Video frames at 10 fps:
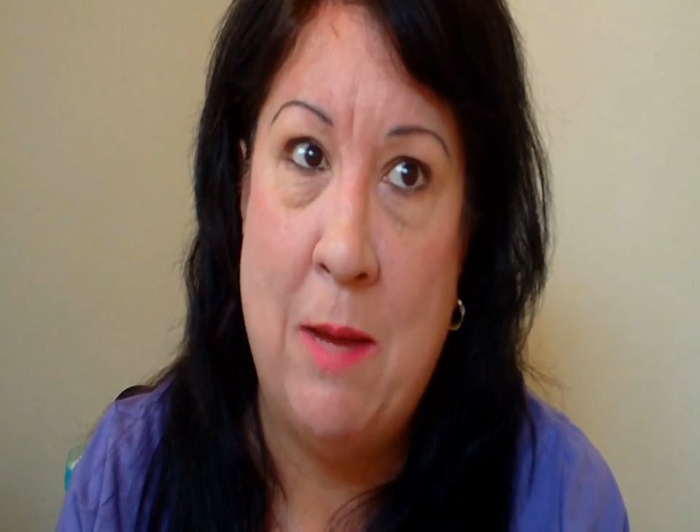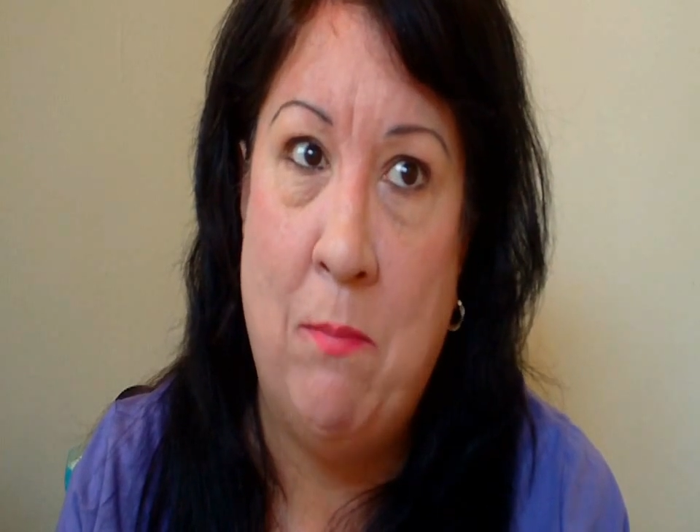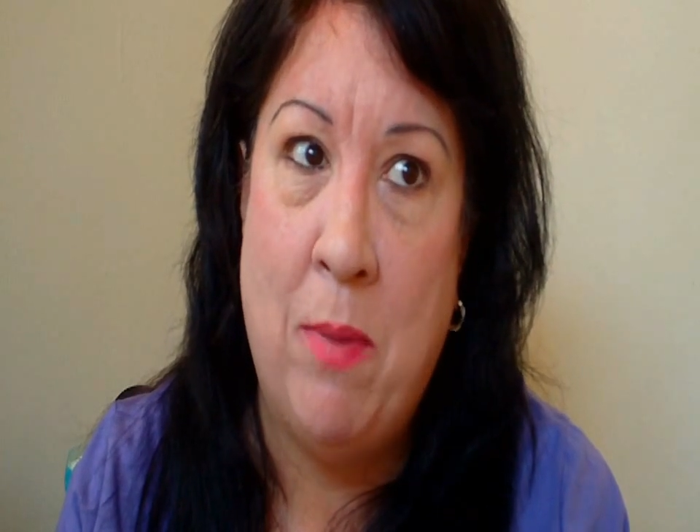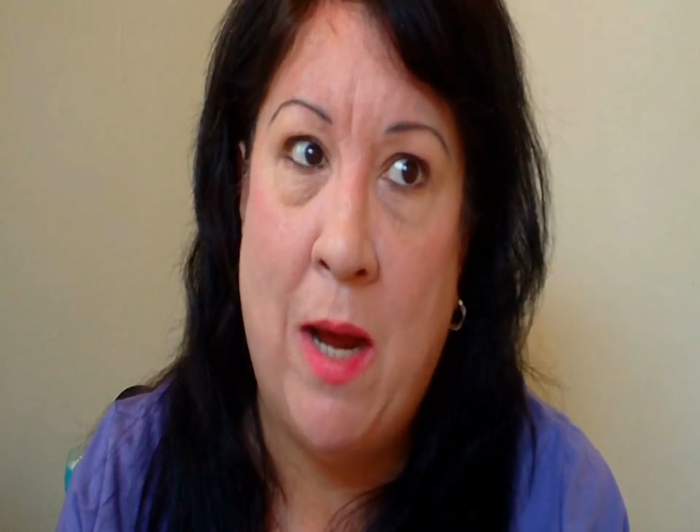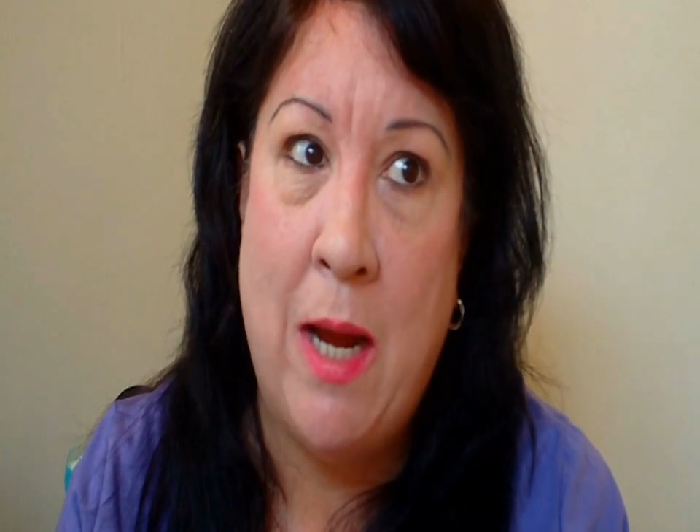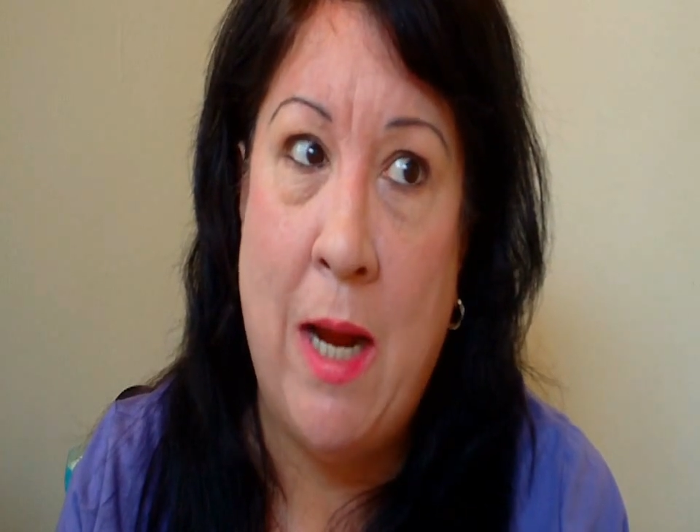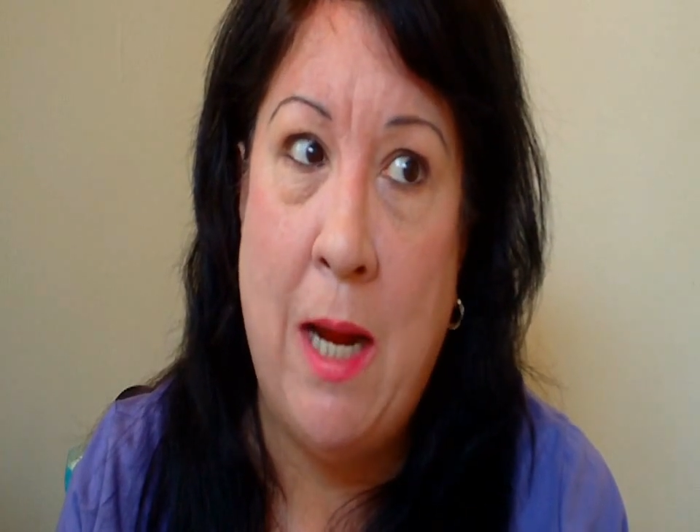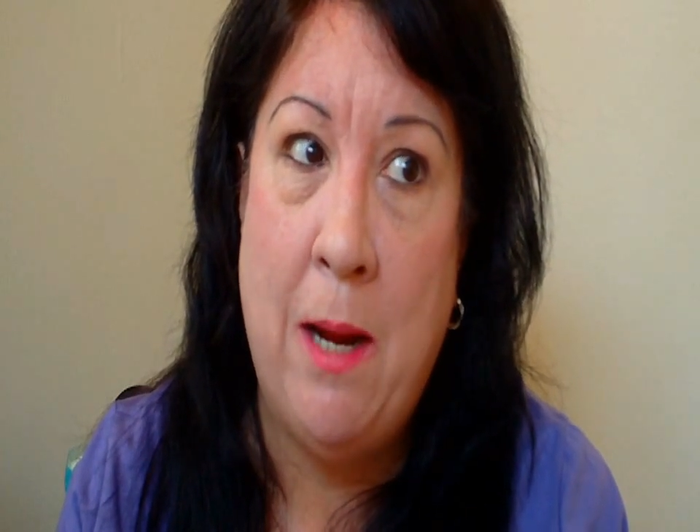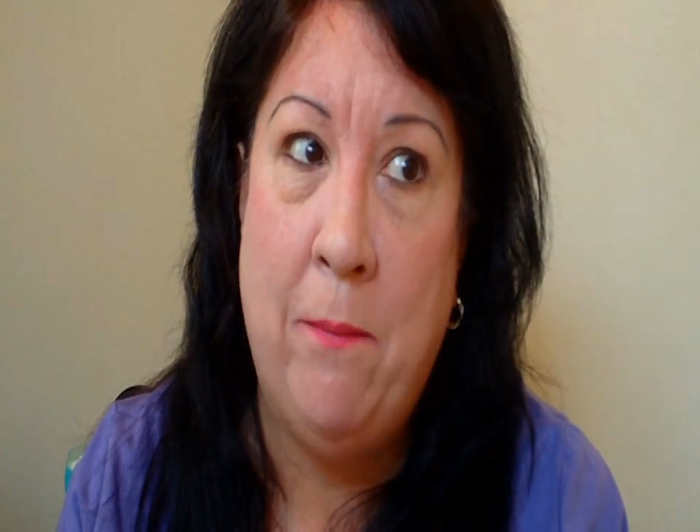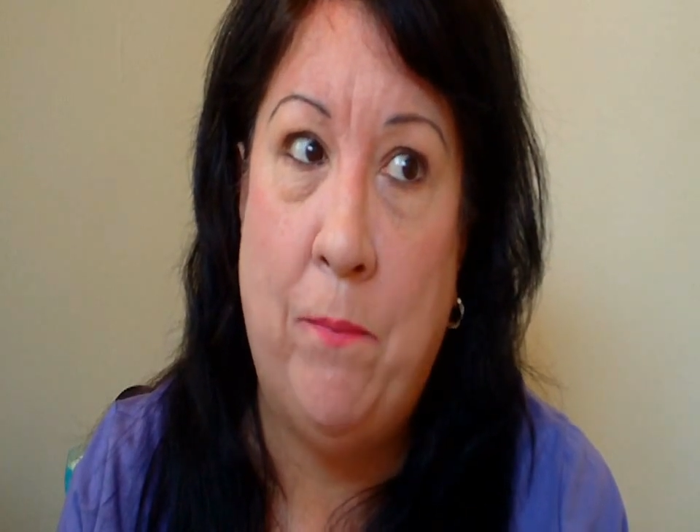that
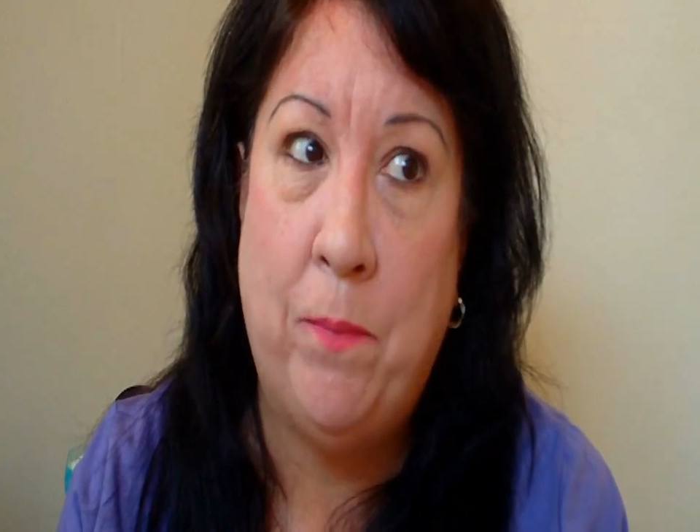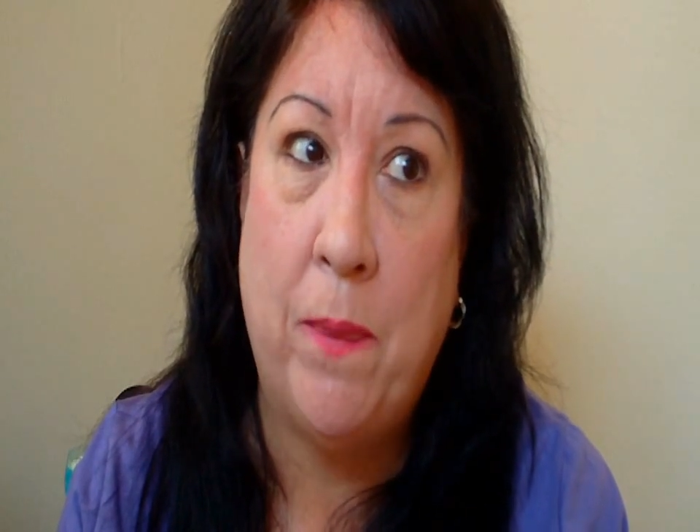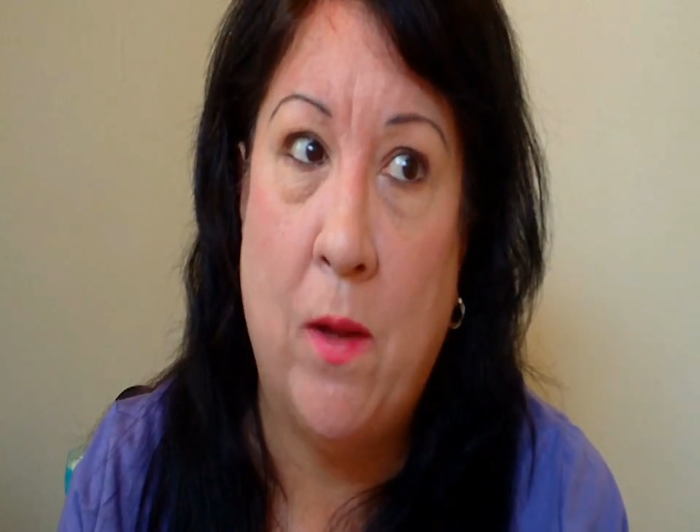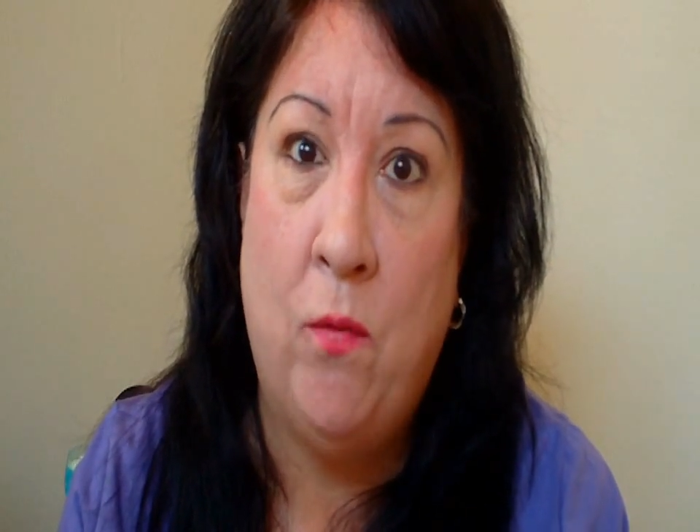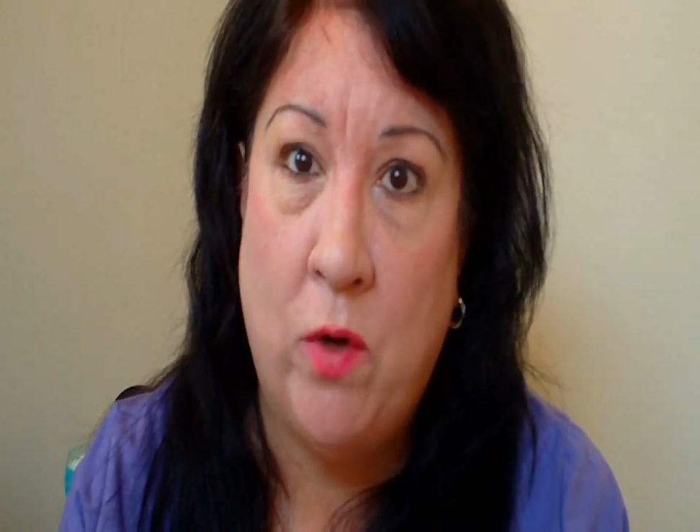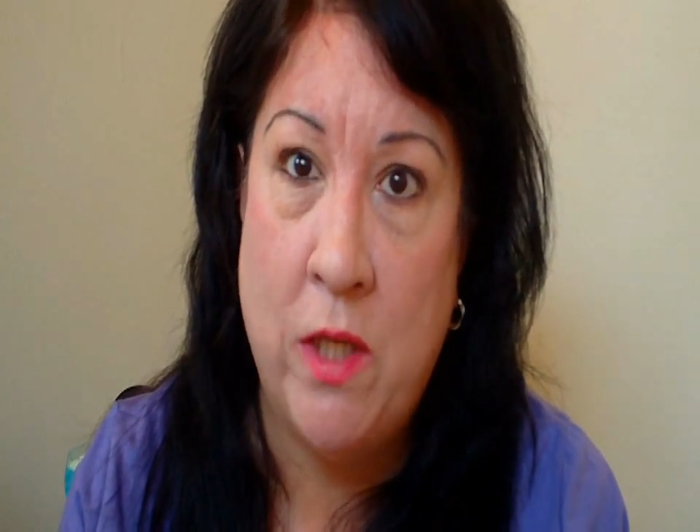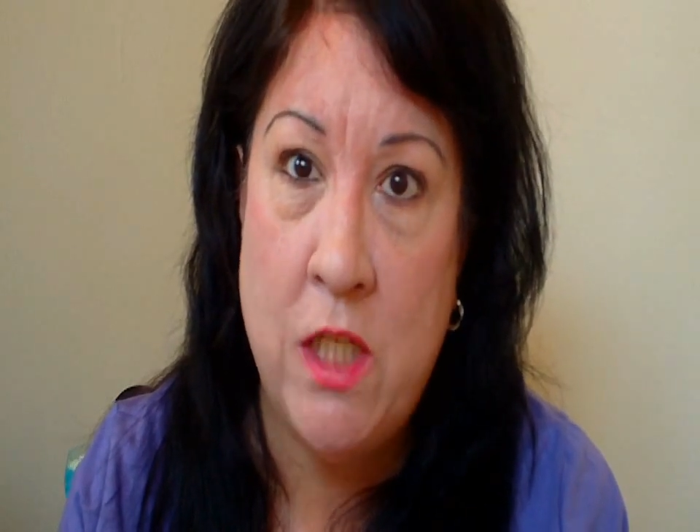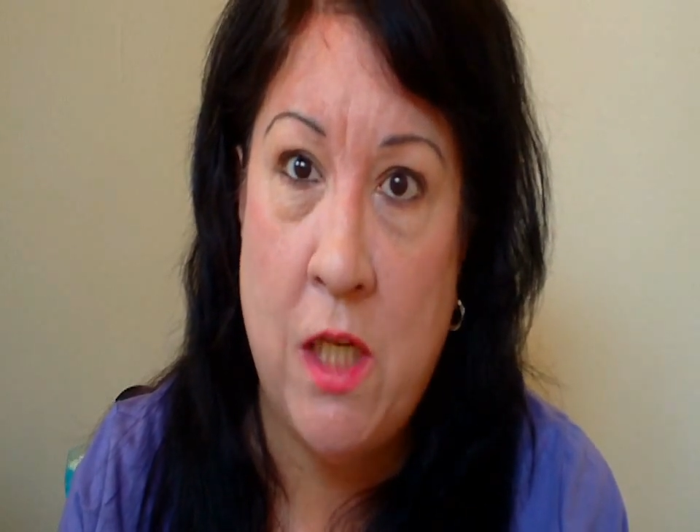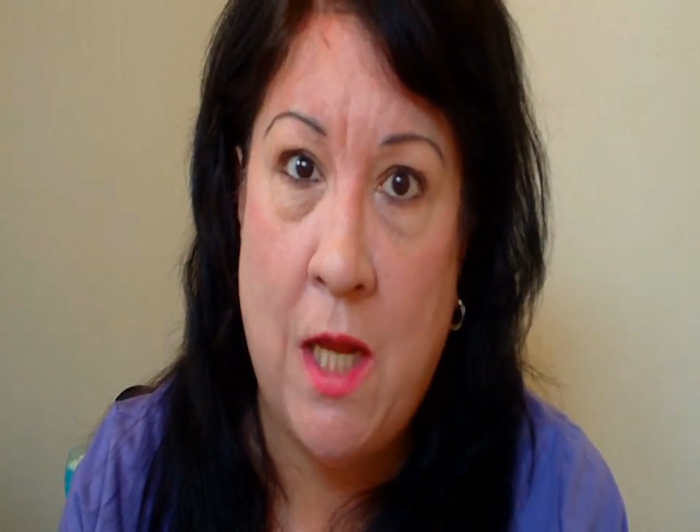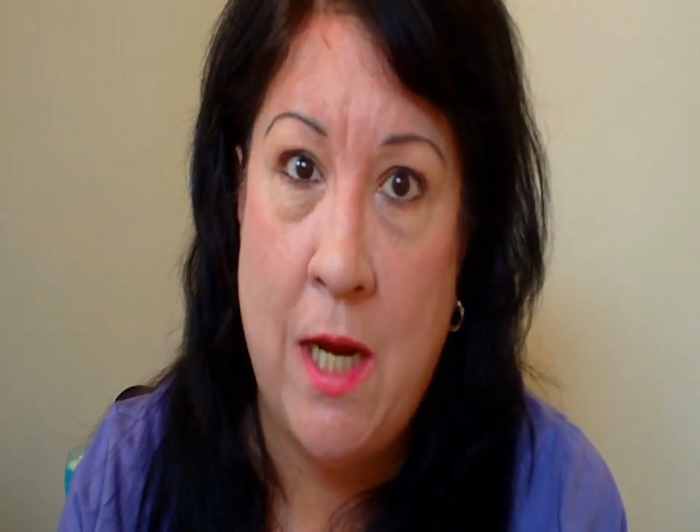by 4th
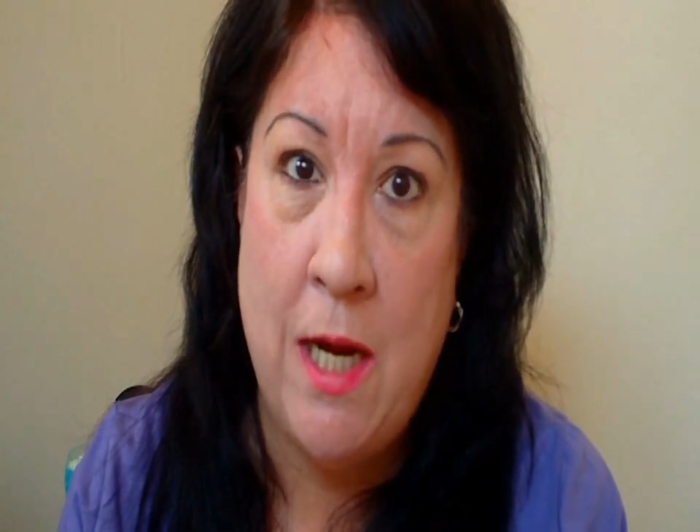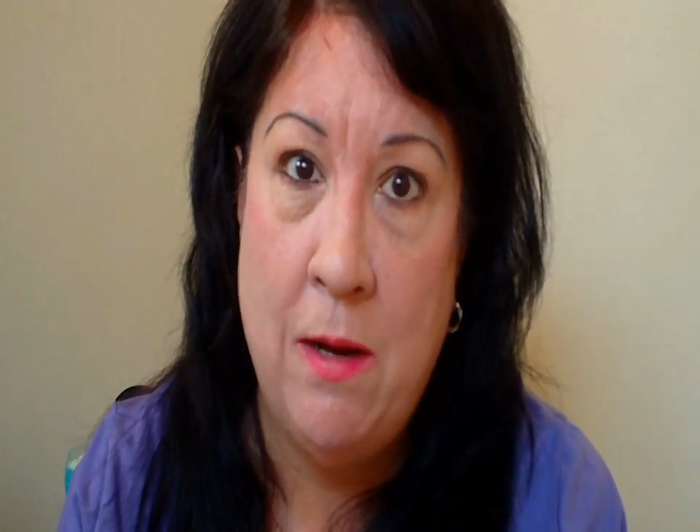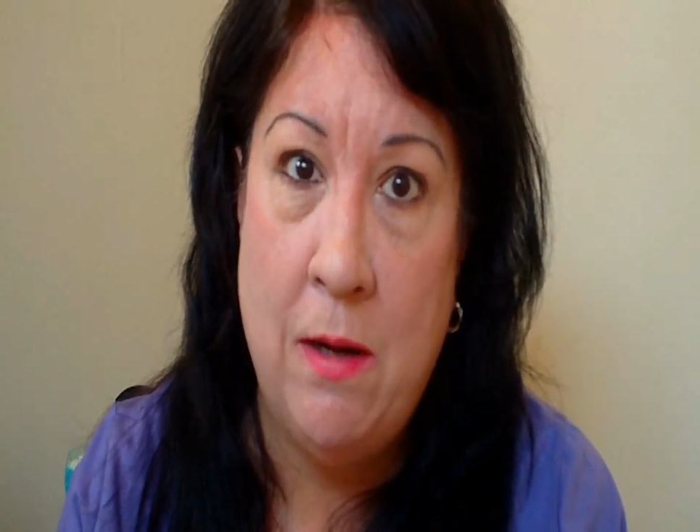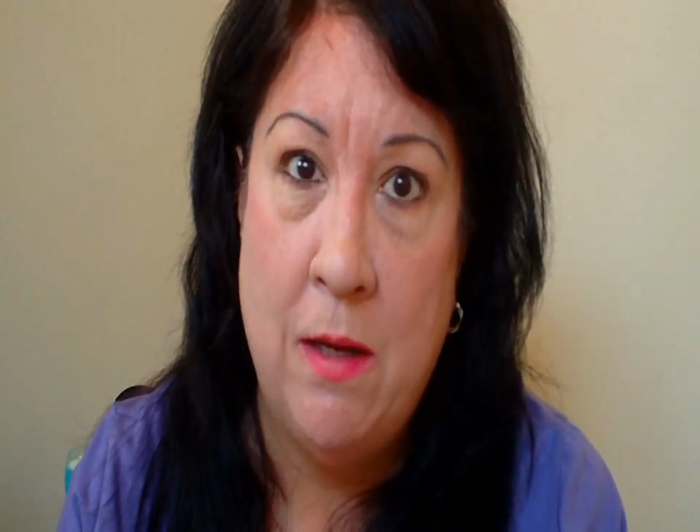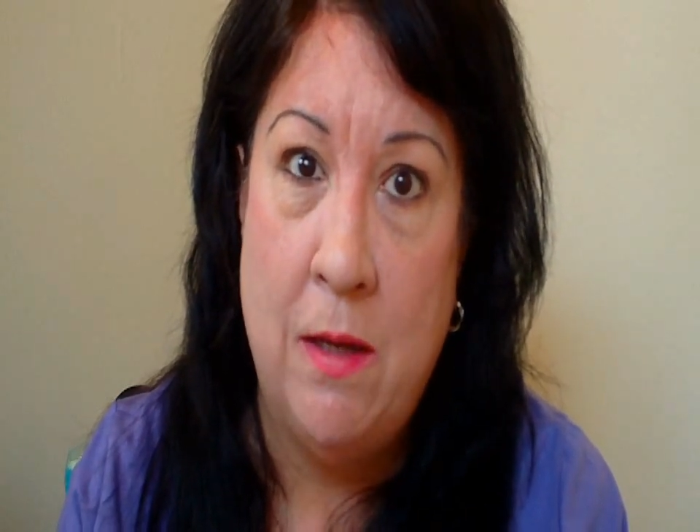of July,